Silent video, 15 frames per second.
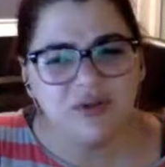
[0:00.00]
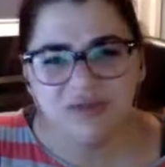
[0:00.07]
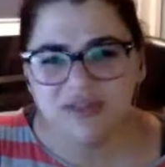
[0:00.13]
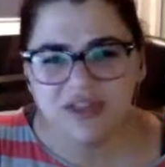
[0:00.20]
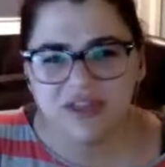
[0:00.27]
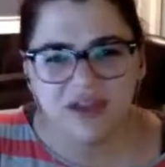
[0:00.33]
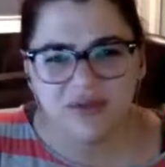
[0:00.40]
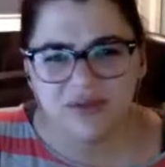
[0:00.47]

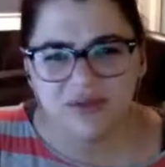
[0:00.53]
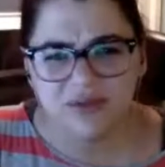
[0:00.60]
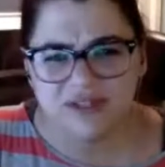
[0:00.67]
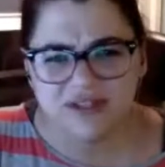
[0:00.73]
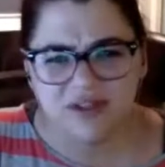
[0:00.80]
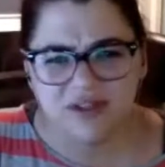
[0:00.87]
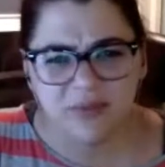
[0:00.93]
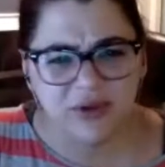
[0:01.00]
think was in
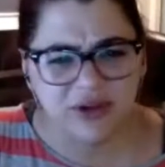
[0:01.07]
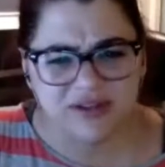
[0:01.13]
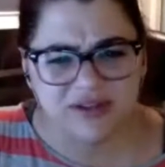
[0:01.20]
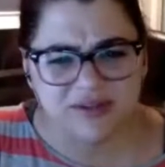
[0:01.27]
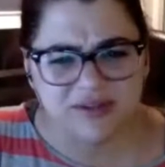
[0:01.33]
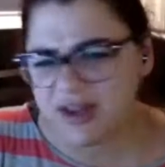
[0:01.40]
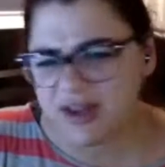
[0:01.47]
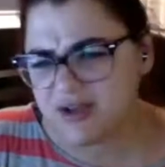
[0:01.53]
the books,
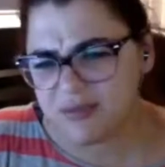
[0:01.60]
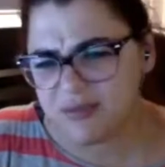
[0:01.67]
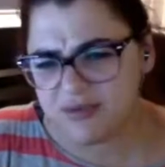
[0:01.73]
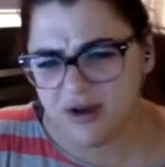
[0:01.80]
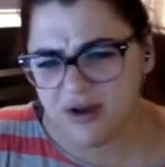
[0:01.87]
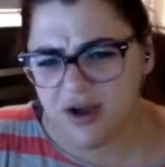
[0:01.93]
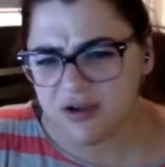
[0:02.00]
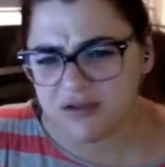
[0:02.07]
but I could be
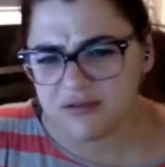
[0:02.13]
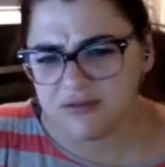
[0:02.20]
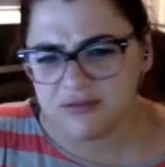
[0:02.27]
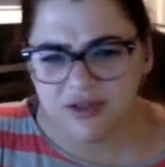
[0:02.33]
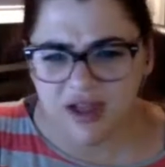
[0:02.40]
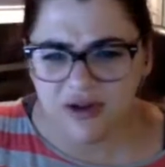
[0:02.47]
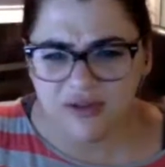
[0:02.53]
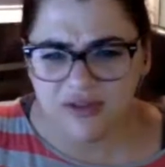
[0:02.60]
wrong.
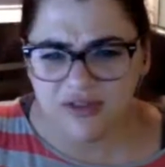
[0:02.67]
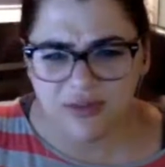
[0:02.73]
I don't think there was.